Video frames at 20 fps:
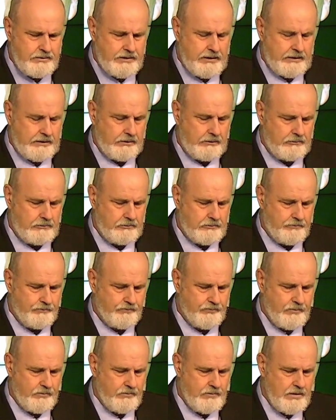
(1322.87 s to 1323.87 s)
things.
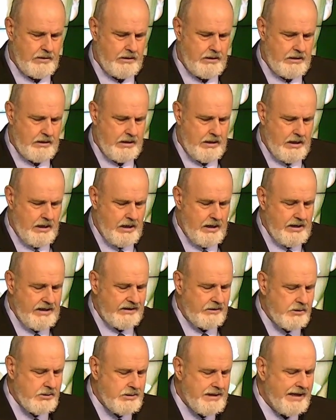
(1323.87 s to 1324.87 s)

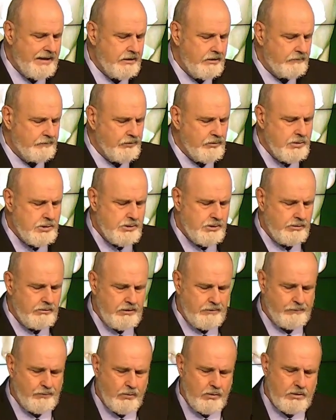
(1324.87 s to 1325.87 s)
Instead, in verse
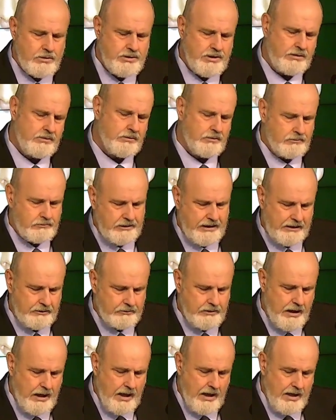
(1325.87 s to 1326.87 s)
34, Jesus says,
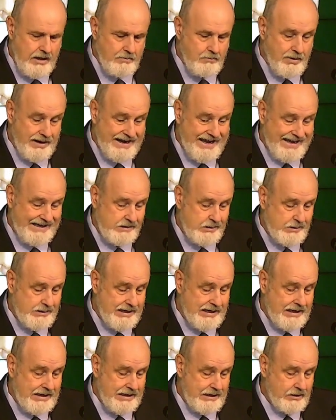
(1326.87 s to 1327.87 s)
but I
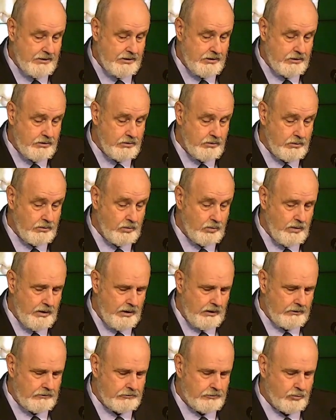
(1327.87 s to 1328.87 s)
say unto you,
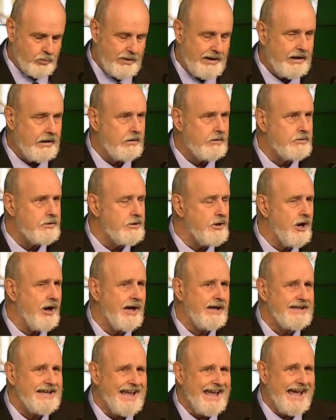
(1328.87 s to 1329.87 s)
swear
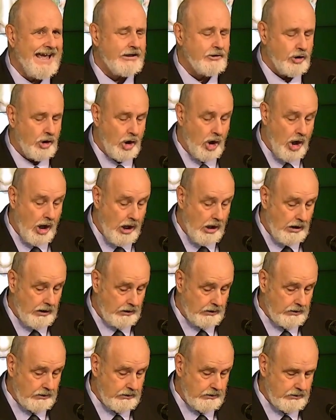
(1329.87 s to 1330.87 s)
not at
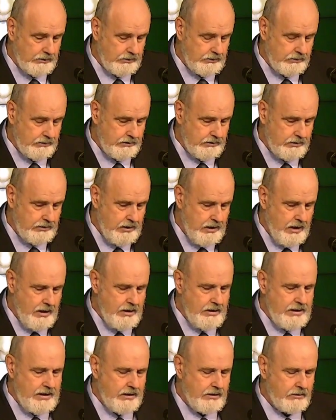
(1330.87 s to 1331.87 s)
all.
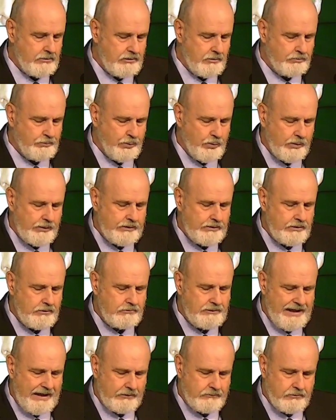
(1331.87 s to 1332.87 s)
It is a pointless
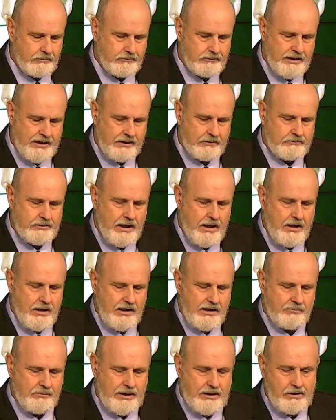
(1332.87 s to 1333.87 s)
exercise,
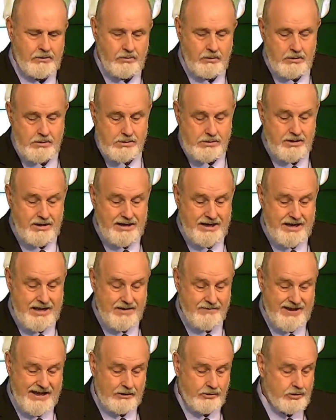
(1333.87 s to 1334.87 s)
and many courts today
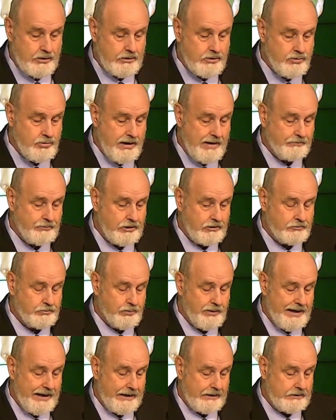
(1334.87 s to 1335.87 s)
have actually dropped this
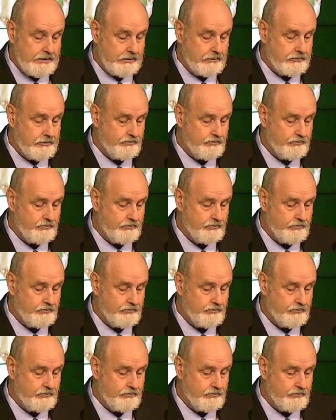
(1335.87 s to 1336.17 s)
practice